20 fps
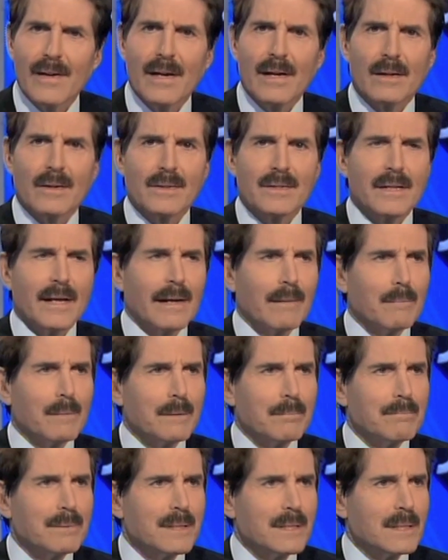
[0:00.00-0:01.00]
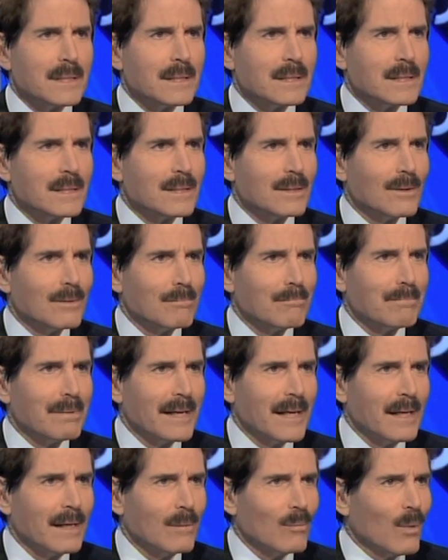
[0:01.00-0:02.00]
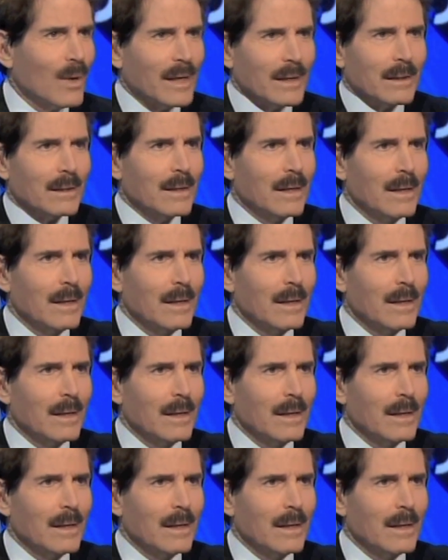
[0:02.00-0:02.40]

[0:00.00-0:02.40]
in the entertainment business. So Penn, what